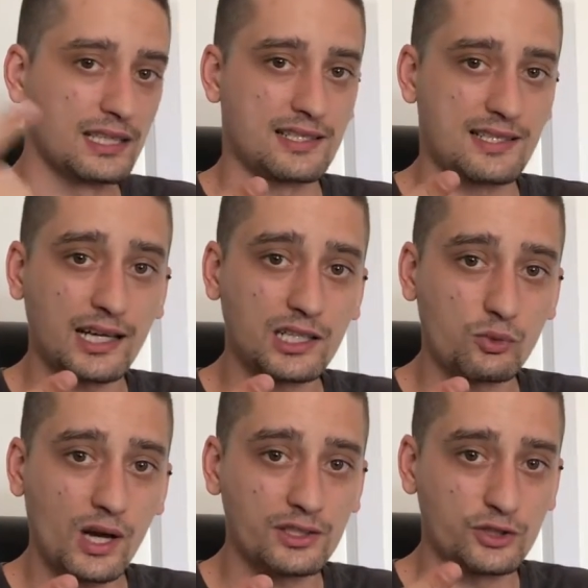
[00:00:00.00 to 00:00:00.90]
the second
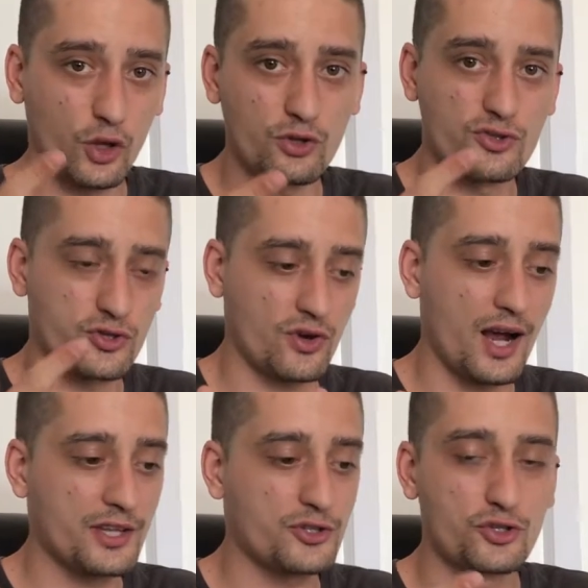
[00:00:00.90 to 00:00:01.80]
one don't
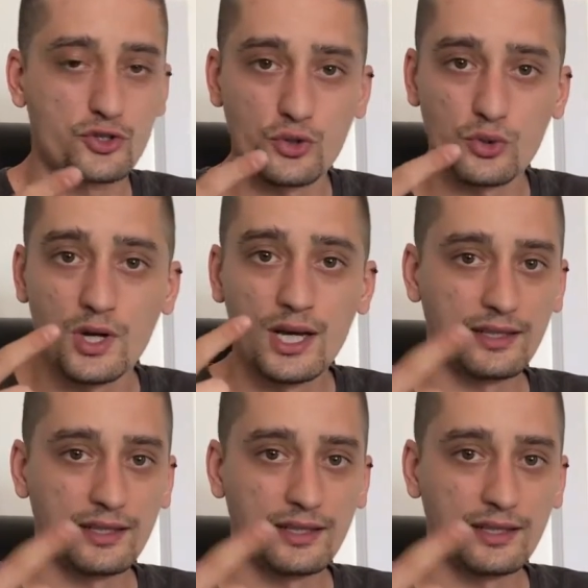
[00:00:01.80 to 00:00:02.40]
try to